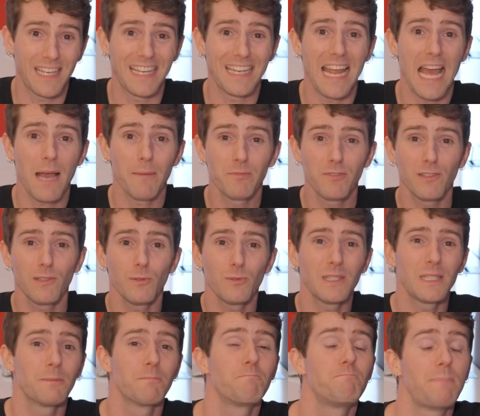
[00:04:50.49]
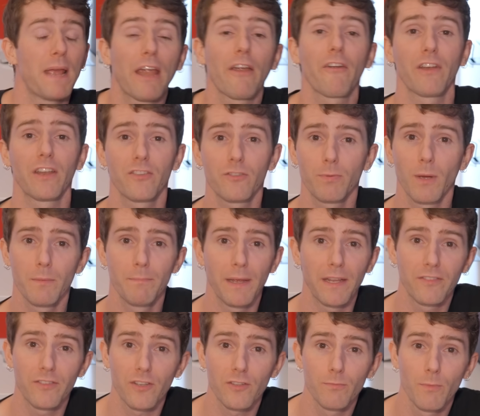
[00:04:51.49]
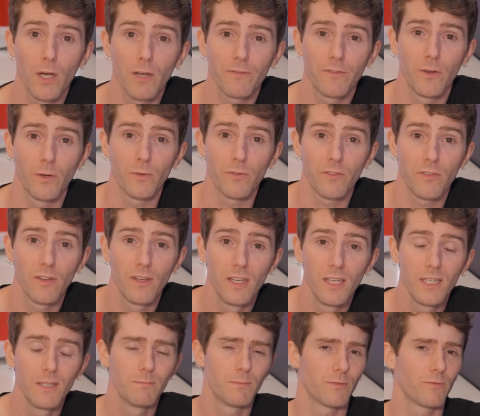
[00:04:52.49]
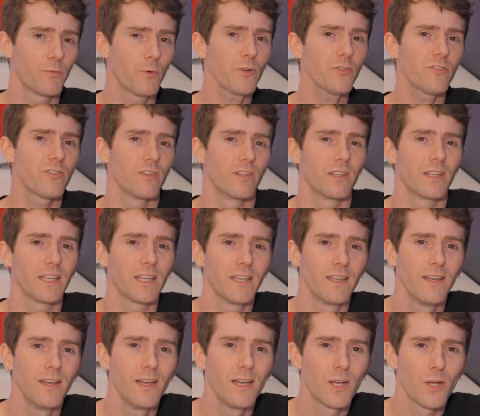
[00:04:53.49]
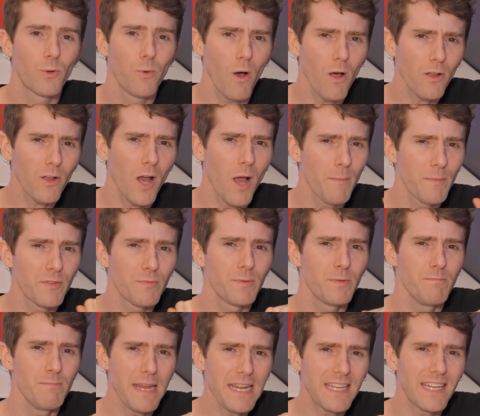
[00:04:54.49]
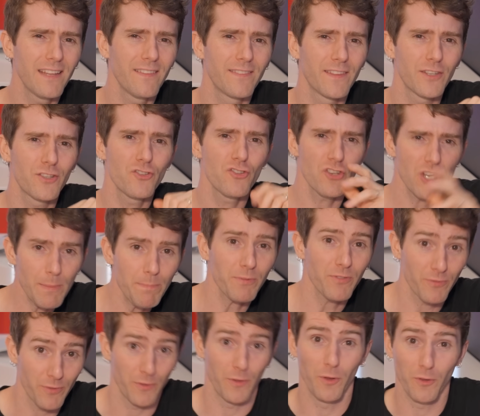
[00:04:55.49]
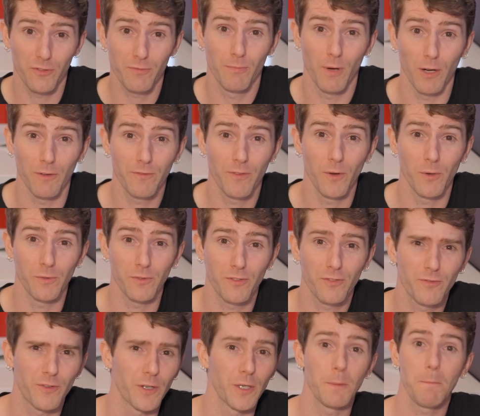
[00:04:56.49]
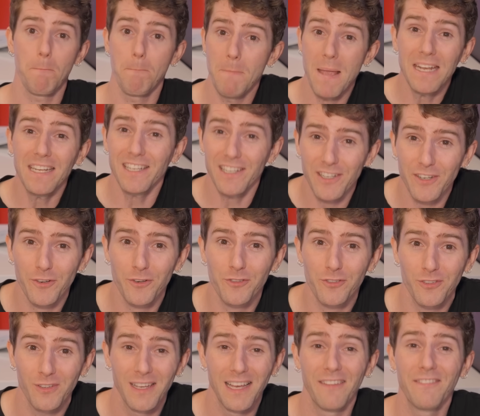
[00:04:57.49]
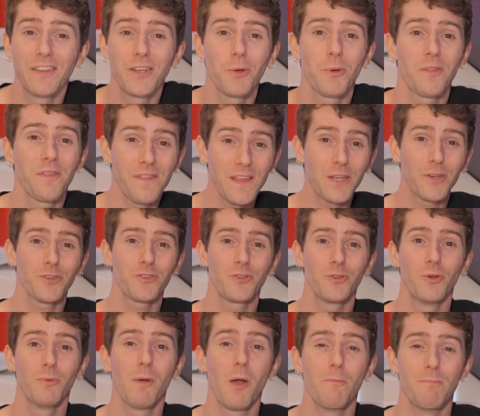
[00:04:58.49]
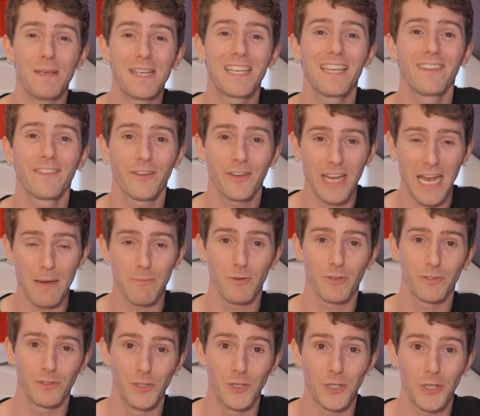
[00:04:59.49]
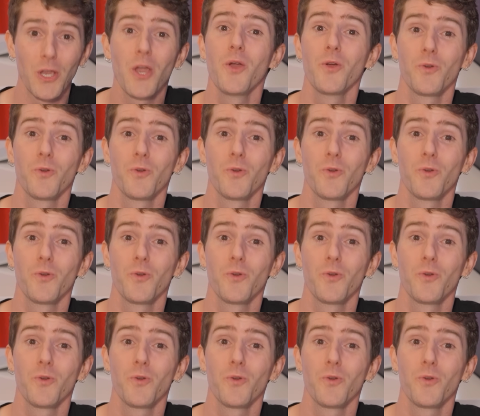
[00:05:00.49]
get absolutely embarrassed by basic smartphones. But fortunately, Qualcomm has been making the chips for those smartphones for many years, and they know a thing or two about making their cameras look